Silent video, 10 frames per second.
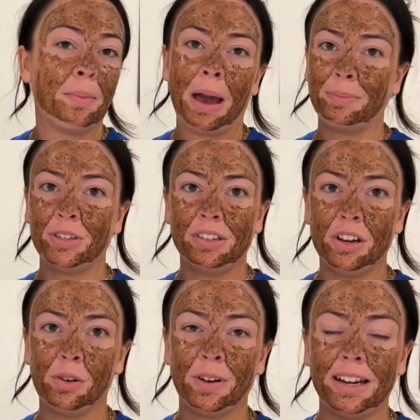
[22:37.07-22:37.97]
I'm absolutely
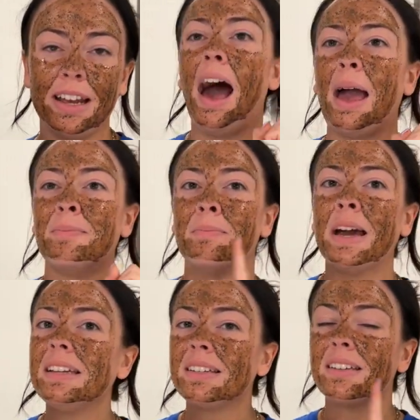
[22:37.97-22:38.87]
not ready. I
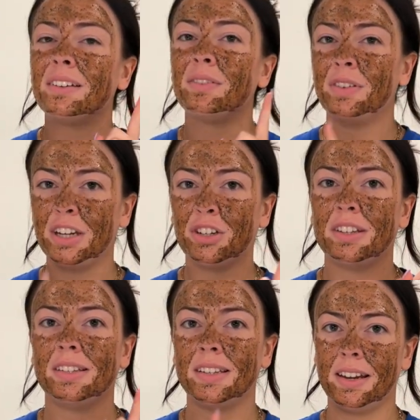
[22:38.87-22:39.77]
might finish
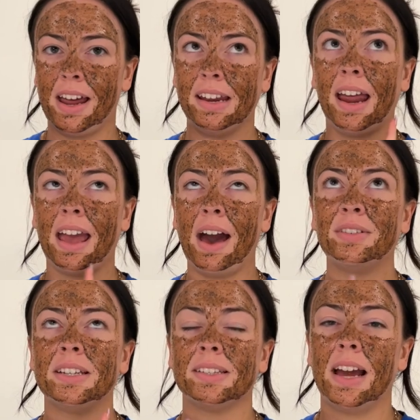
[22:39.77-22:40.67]
this tonight. I
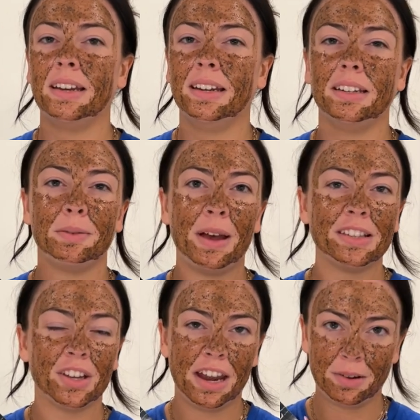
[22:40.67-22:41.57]
haven't decided. It
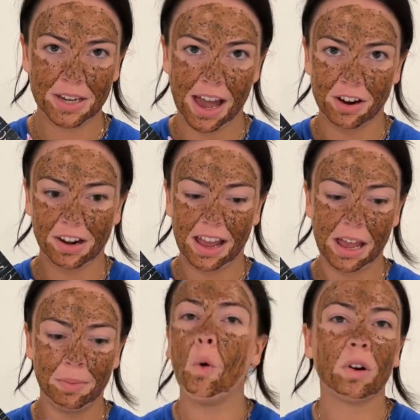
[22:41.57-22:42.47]
depends on how tired I
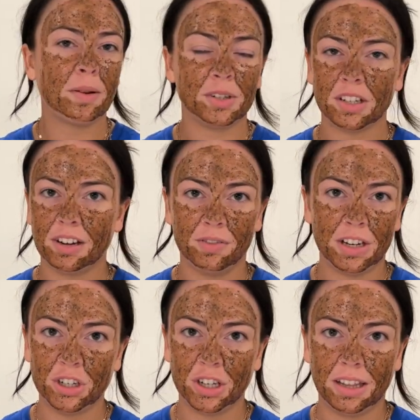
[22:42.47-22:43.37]
am, or I'm just gonna
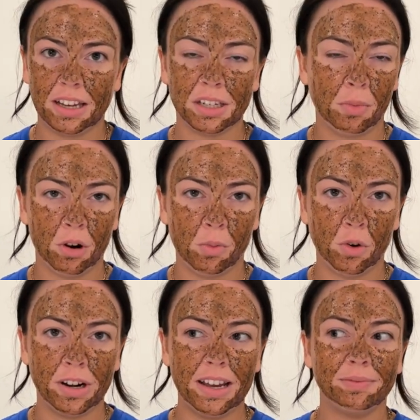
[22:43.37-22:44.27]
finish it like tomorrow
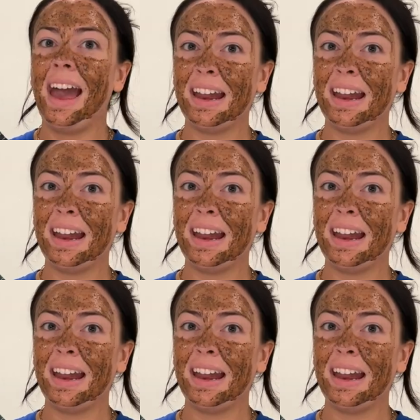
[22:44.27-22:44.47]
morning.